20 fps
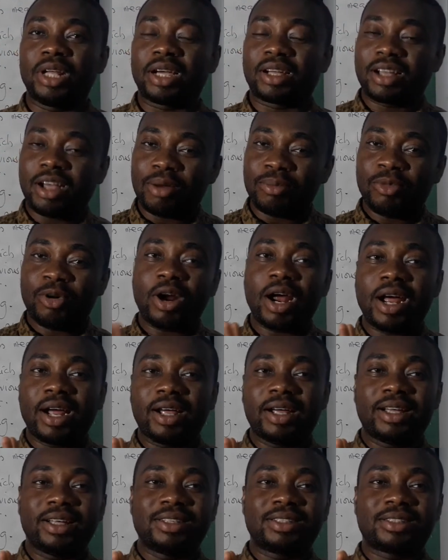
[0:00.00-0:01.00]

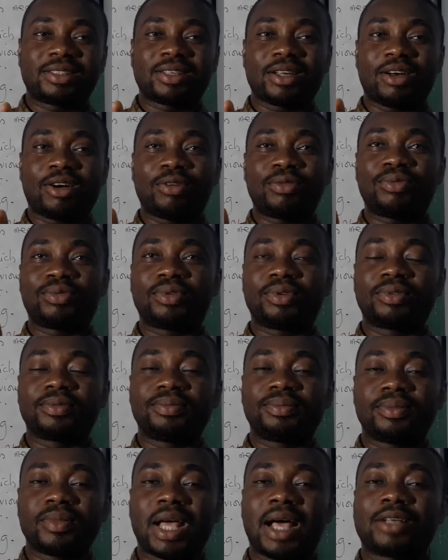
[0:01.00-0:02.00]
camera itself
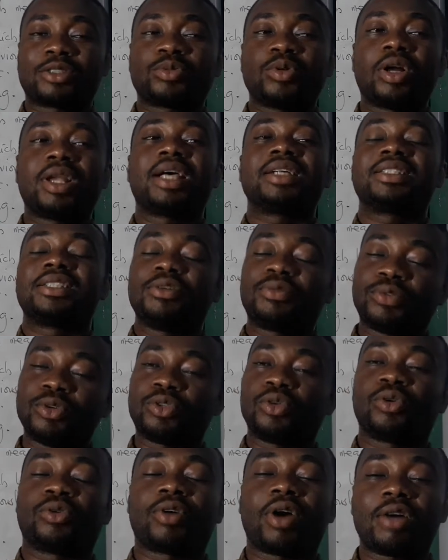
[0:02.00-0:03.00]
as well as the
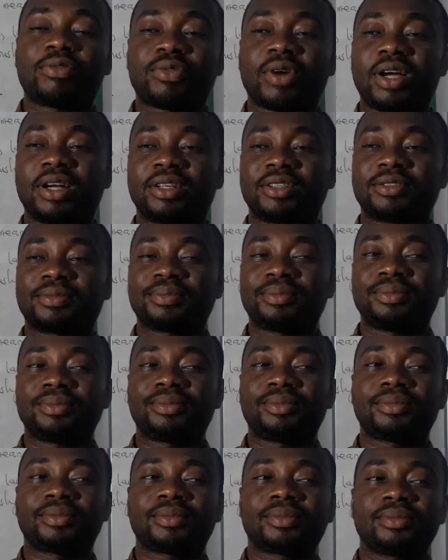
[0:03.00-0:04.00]
photographer.
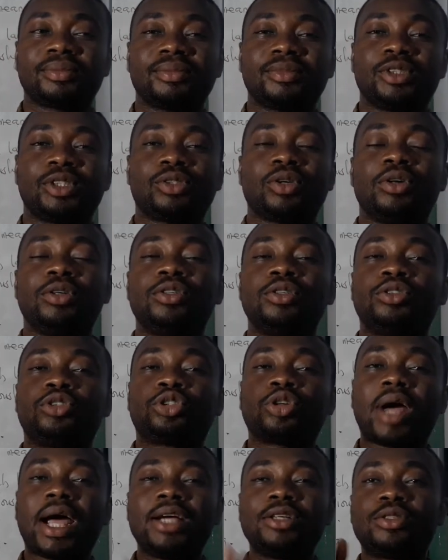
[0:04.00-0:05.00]
So you
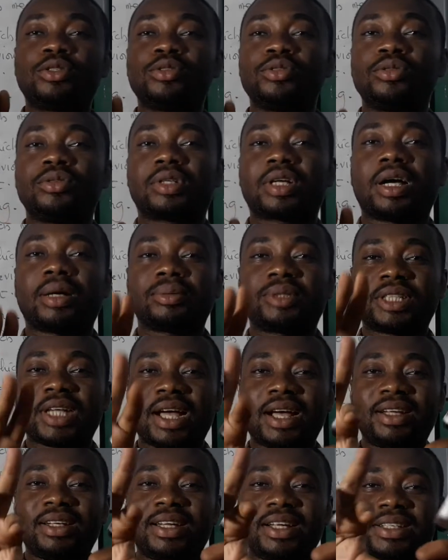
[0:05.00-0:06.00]
try to
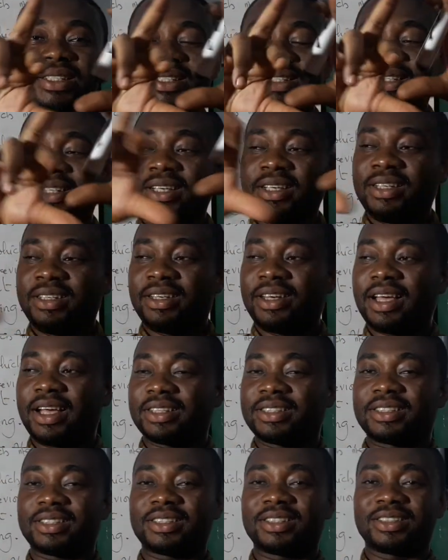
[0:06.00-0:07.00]
capture the scene
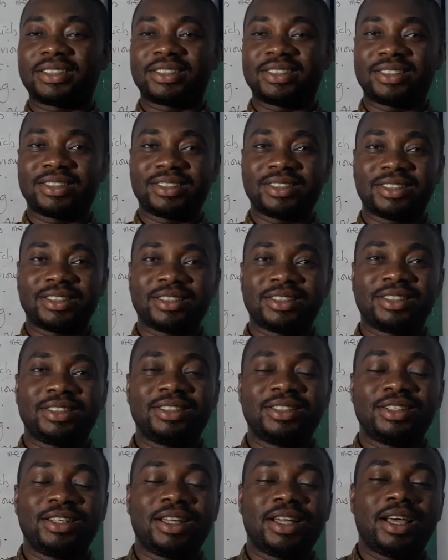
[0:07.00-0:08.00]
that
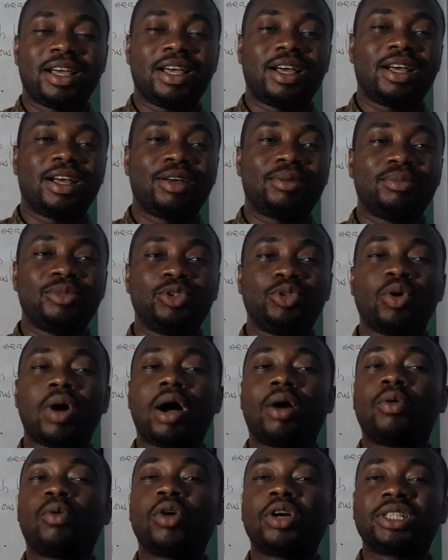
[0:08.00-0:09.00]
you
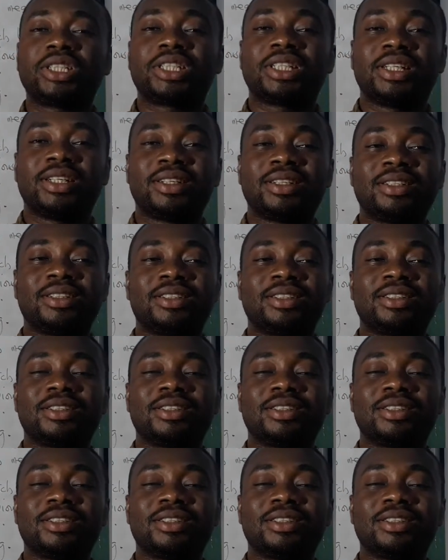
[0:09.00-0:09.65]
are watching